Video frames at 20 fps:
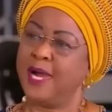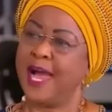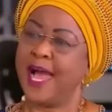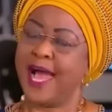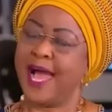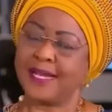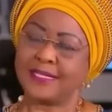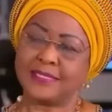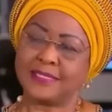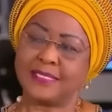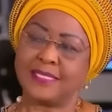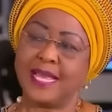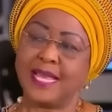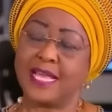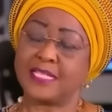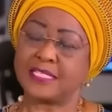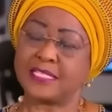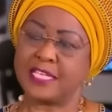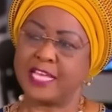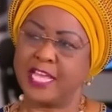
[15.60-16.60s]
act
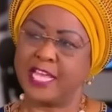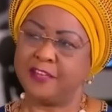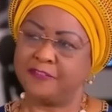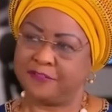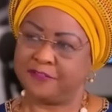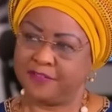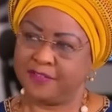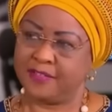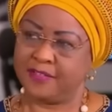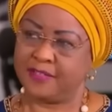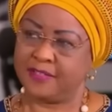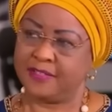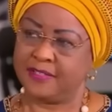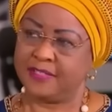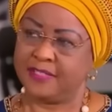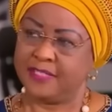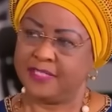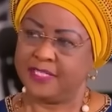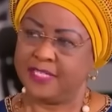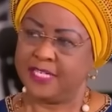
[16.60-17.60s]
as if
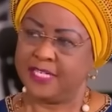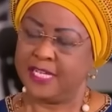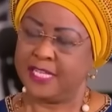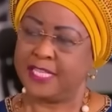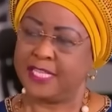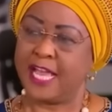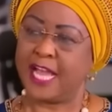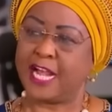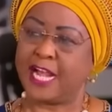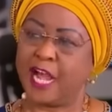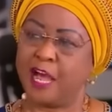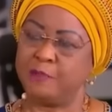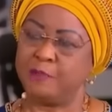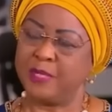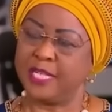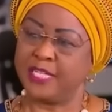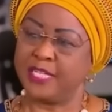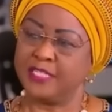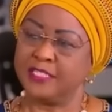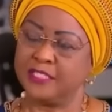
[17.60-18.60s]
they're
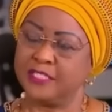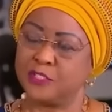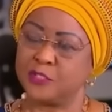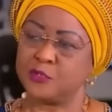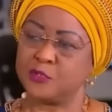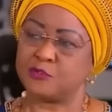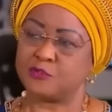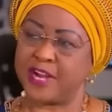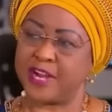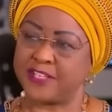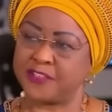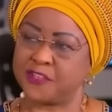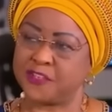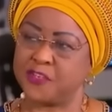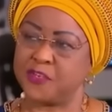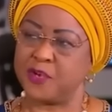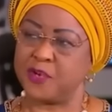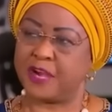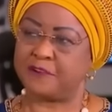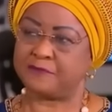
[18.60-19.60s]
coming to
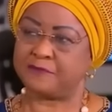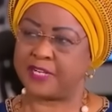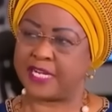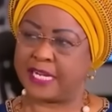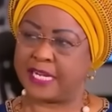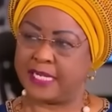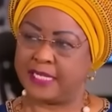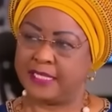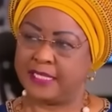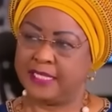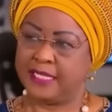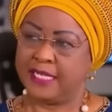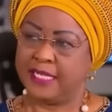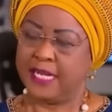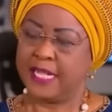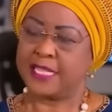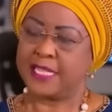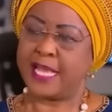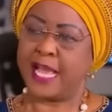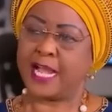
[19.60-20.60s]
rescue Africa.
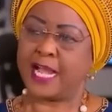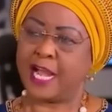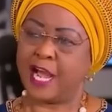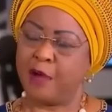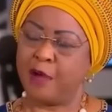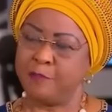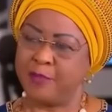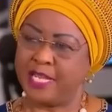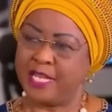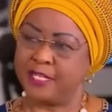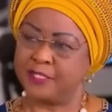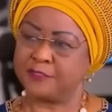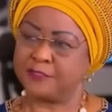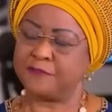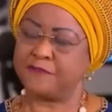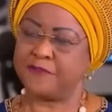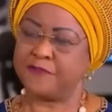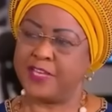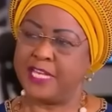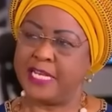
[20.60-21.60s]
They're coming
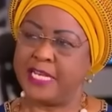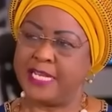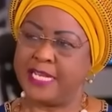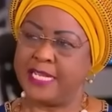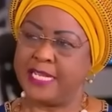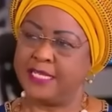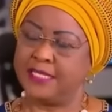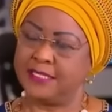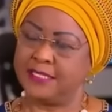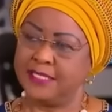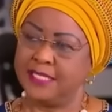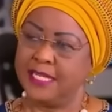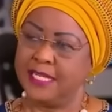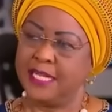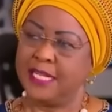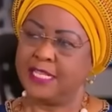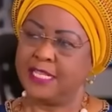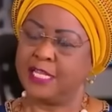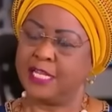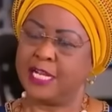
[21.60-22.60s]
to fill in
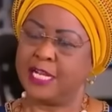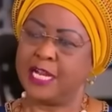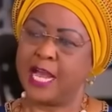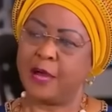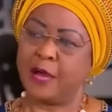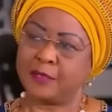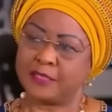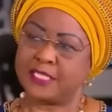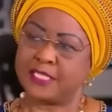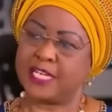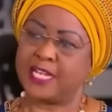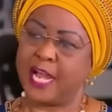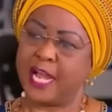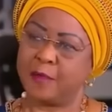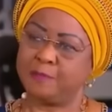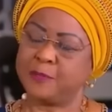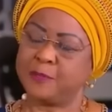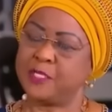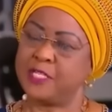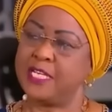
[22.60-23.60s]
the
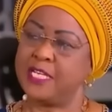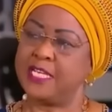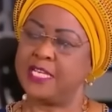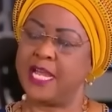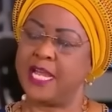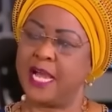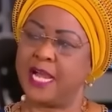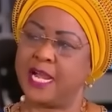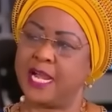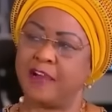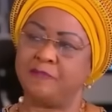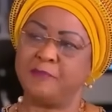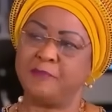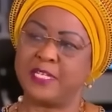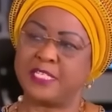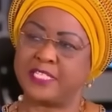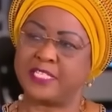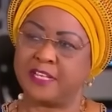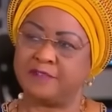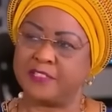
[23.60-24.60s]
gaps in
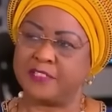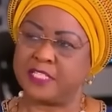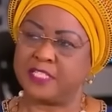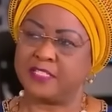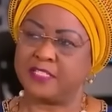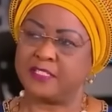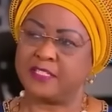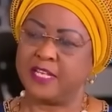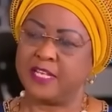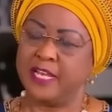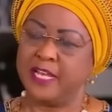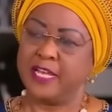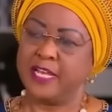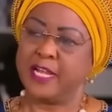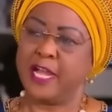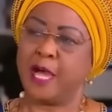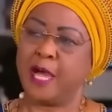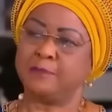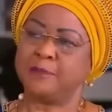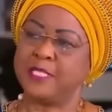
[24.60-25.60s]
government services,
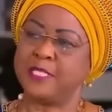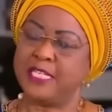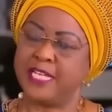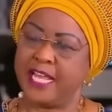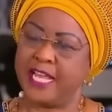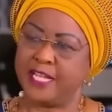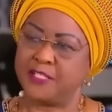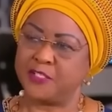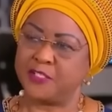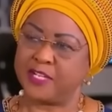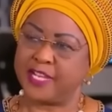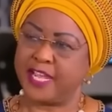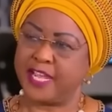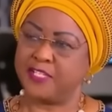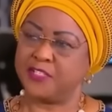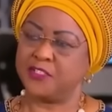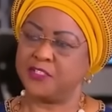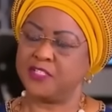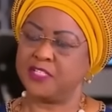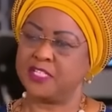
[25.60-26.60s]
gaps in
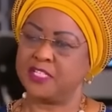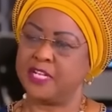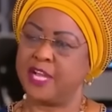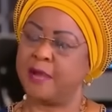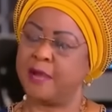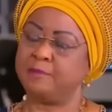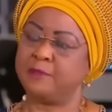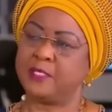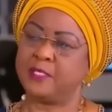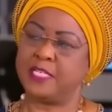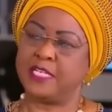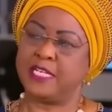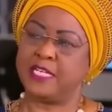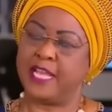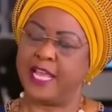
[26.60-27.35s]
education, gaps in